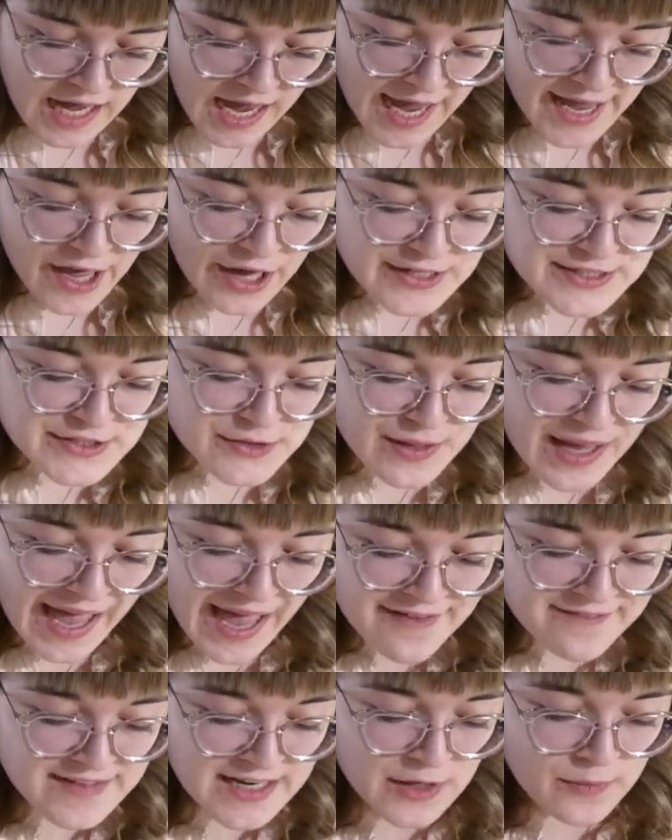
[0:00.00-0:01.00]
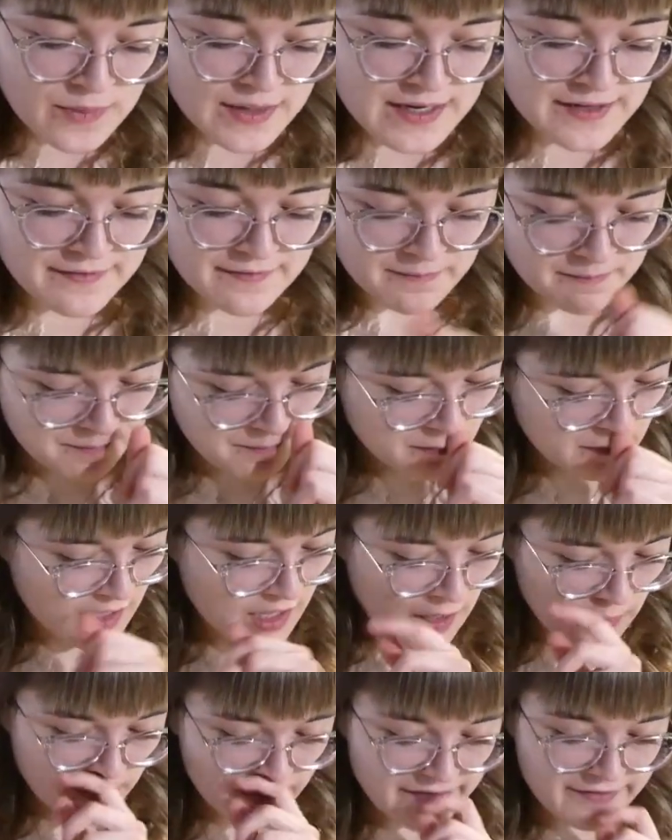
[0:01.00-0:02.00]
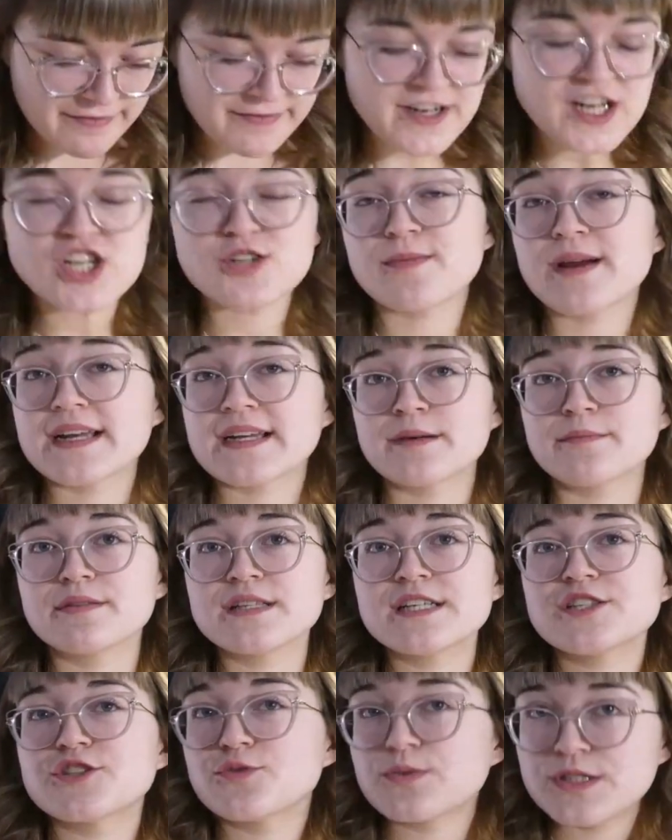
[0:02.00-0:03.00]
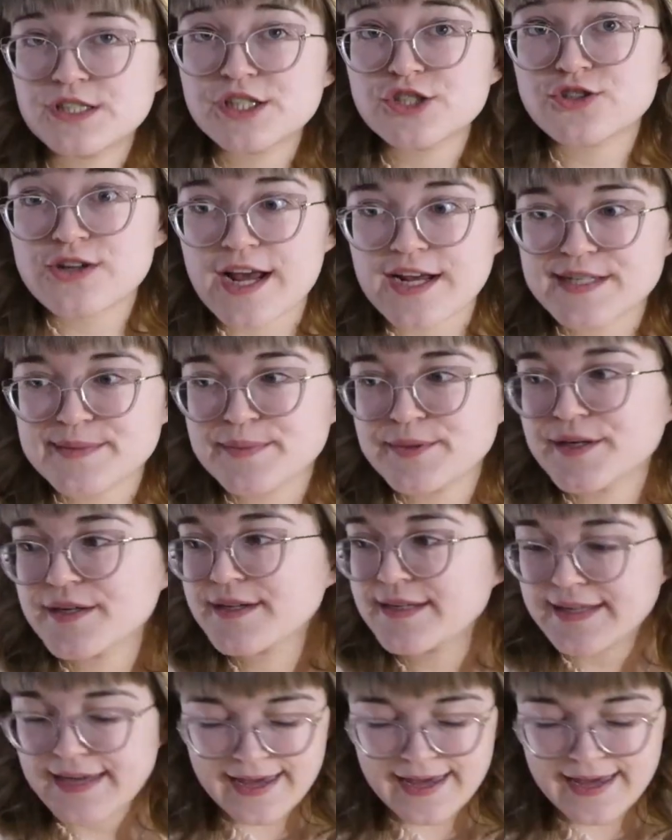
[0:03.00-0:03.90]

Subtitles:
I also have that I want to finish my complete Swedish textbook.